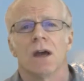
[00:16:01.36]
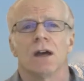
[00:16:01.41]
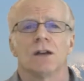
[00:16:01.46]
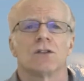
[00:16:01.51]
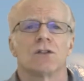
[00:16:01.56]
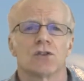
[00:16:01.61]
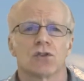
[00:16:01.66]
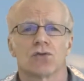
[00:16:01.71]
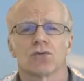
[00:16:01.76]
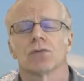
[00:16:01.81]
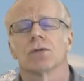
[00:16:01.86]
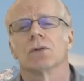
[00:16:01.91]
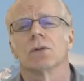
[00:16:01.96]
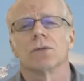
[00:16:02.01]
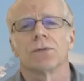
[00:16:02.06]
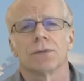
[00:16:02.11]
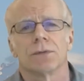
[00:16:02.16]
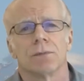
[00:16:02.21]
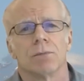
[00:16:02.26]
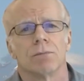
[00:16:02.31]
as
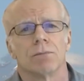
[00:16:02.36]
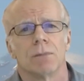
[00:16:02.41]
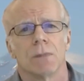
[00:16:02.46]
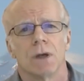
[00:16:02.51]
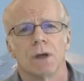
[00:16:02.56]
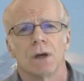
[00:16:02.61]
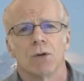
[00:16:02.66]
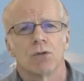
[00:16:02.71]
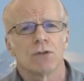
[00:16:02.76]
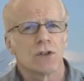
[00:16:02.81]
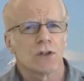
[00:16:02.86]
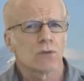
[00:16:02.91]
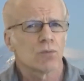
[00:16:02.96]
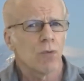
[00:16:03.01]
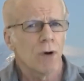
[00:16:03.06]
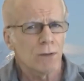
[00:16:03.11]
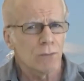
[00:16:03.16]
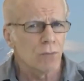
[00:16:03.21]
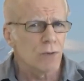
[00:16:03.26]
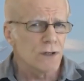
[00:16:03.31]
truth, which is
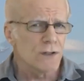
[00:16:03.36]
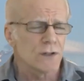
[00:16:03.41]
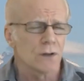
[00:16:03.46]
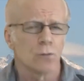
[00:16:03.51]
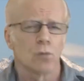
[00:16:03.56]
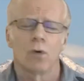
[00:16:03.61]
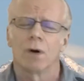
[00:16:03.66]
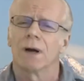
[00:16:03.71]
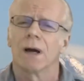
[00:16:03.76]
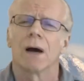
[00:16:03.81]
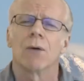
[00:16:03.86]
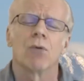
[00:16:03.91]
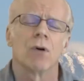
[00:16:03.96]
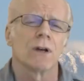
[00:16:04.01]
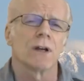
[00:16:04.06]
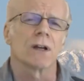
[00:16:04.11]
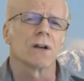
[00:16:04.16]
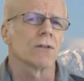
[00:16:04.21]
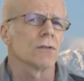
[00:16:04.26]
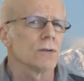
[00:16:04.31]
one reason why I
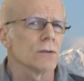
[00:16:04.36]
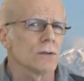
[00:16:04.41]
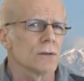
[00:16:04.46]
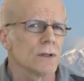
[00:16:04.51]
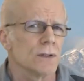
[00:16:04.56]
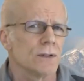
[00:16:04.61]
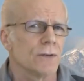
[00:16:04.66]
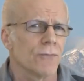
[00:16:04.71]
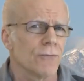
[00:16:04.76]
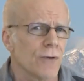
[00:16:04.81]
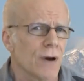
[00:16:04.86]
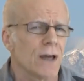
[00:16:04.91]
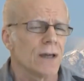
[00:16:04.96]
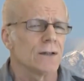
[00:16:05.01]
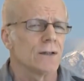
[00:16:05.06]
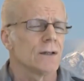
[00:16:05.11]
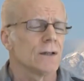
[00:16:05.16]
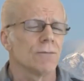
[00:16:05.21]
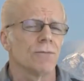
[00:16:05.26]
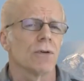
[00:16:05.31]
want to clearly
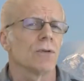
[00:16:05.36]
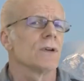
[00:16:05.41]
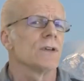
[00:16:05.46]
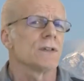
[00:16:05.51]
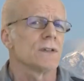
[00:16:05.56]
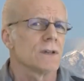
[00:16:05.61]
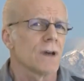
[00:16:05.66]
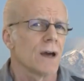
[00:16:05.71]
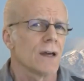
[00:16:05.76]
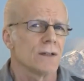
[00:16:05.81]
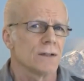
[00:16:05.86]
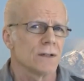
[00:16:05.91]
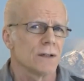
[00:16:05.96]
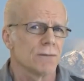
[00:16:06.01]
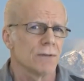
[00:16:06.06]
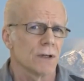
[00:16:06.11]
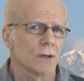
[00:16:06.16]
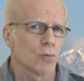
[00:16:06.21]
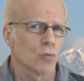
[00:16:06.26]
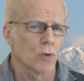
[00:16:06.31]
define in a very
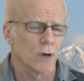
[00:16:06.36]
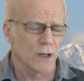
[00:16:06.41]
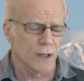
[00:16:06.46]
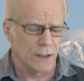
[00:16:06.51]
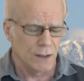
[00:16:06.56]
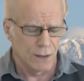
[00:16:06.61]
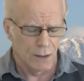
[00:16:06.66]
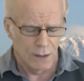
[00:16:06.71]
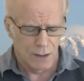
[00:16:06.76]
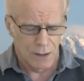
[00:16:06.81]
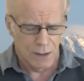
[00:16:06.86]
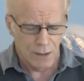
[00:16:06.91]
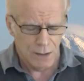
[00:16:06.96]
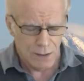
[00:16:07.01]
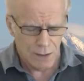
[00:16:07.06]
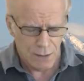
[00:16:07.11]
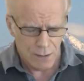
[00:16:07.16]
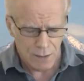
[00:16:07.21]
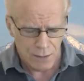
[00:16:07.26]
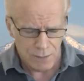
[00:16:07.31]
scientific way
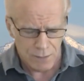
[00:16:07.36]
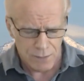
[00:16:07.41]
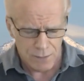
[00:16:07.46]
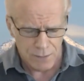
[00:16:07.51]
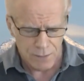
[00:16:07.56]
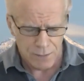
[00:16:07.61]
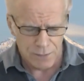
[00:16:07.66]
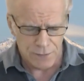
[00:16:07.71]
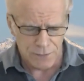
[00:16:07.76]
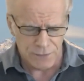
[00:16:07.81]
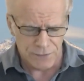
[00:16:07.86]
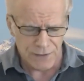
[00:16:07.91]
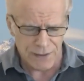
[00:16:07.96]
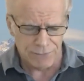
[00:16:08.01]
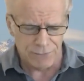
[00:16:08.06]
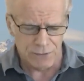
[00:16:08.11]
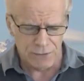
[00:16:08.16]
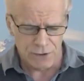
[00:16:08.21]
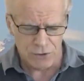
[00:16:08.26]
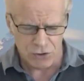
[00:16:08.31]
this
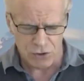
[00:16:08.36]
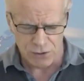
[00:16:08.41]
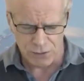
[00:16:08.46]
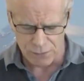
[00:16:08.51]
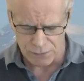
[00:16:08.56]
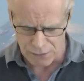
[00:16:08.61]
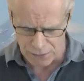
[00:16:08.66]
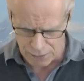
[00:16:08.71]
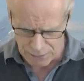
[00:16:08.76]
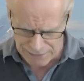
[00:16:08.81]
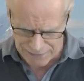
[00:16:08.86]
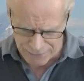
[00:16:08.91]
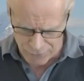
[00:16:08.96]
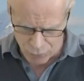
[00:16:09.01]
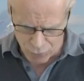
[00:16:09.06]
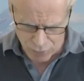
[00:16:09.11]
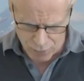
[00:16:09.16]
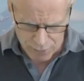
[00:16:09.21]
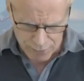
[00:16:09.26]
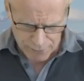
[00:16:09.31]
definition a little later